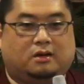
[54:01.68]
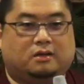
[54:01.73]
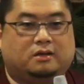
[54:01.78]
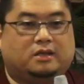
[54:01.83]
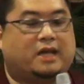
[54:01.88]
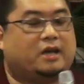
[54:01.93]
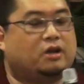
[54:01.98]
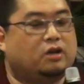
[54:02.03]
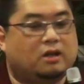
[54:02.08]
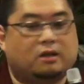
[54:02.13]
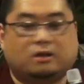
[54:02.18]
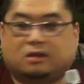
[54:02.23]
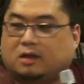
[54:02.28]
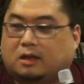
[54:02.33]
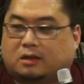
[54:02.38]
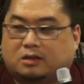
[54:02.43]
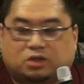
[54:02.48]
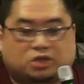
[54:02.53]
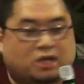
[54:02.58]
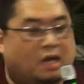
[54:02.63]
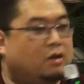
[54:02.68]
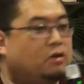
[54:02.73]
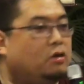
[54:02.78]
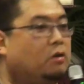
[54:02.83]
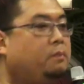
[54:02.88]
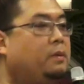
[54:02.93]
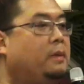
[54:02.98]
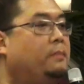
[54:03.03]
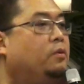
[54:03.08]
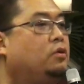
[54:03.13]
The jungle
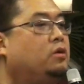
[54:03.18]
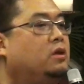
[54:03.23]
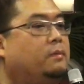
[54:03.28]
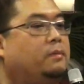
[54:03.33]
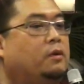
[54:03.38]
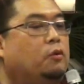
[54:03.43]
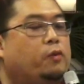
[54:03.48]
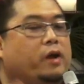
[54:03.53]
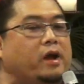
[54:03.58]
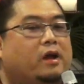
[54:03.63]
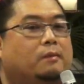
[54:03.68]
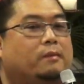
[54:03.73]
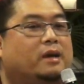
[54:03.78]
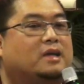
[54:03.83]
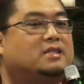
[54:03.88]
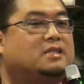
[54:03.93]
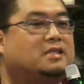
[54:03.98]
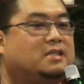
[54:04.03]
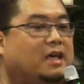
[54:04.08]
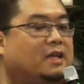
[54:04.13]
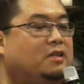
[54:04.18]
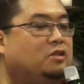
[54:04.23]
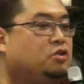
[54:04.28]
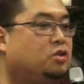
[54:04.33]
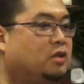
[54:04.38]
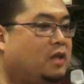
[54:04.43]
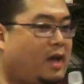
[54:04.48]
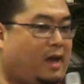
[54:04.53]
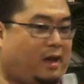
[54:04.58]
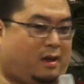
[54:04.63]
people could have been wearing my skin
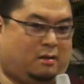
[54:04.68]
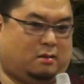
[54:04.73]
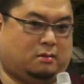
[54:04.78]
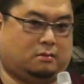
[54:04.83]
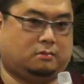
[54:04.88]
today.